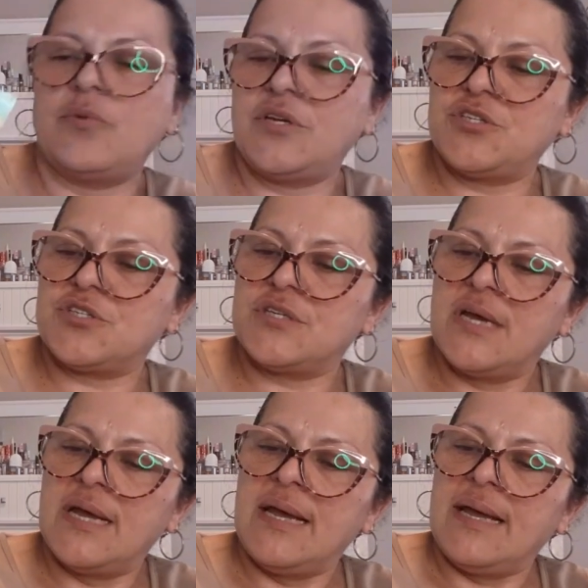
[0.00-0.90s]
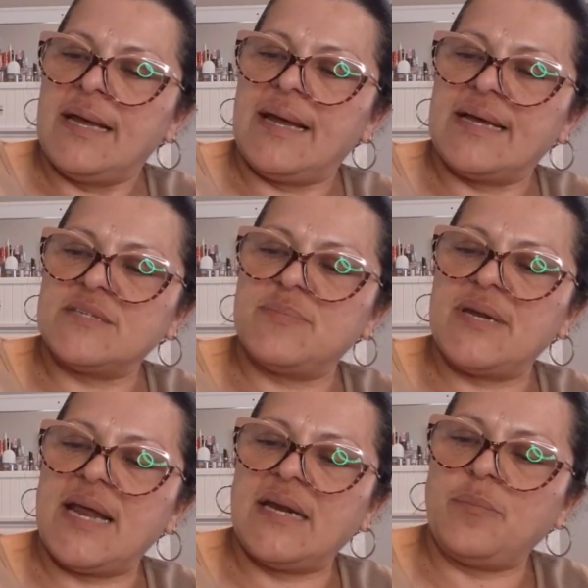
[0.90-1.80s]
which it has
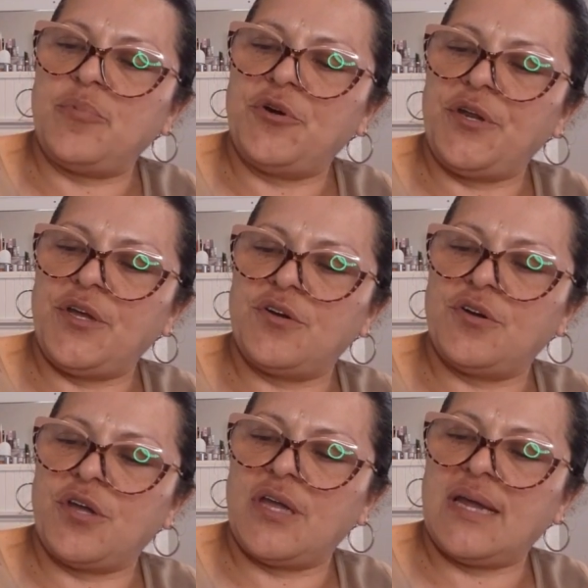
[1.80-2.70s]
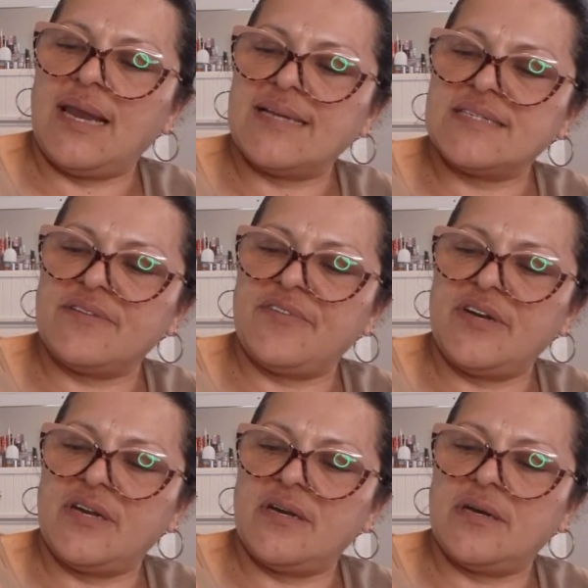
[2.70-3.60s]
banana pudding cookie, classic
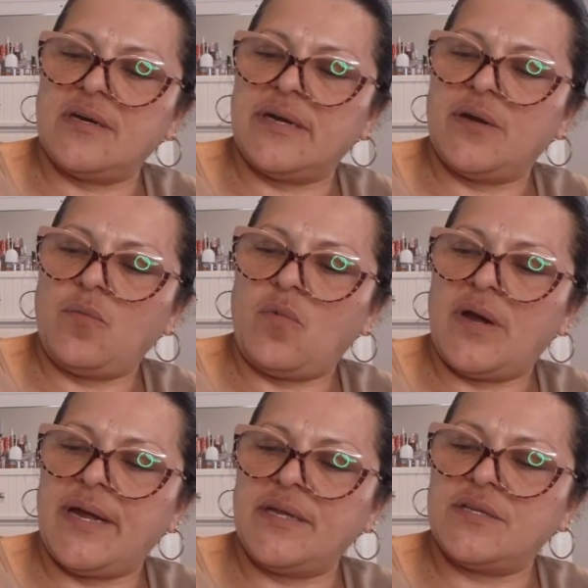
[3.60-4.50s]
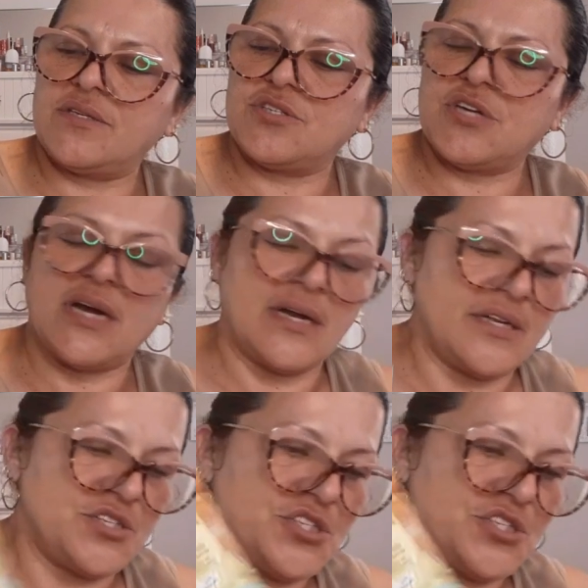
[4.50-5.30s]
vanilla, and white chocolate